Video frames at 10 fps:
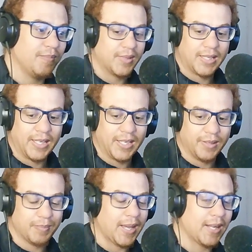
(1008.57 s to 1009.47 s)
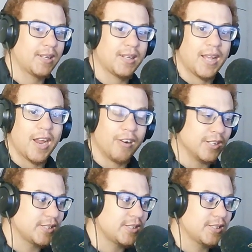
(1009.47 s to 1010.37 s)
He met
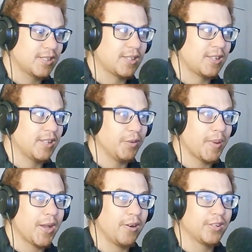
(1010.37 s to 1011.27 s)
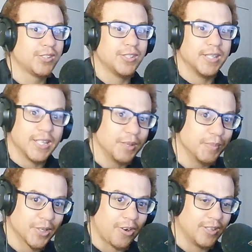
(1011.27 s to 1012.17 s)
Eris. He went on to the
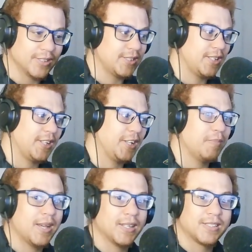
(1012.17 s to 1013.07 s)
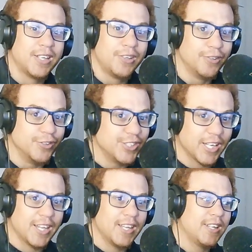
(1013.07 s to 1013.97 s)
demon continent. He met
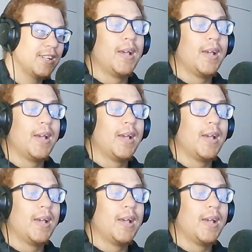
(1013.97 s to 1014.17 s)
Rujerd.